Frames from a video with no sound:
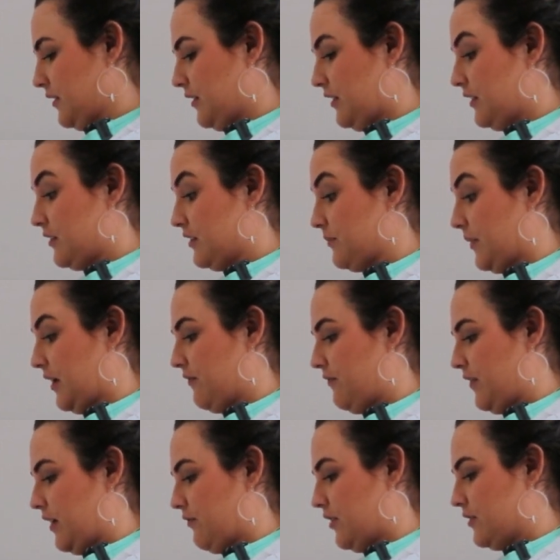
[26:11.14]
This is my
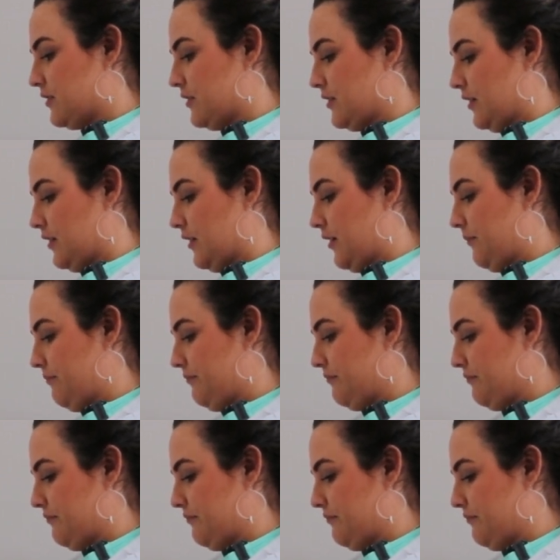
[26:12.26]
favorite serum.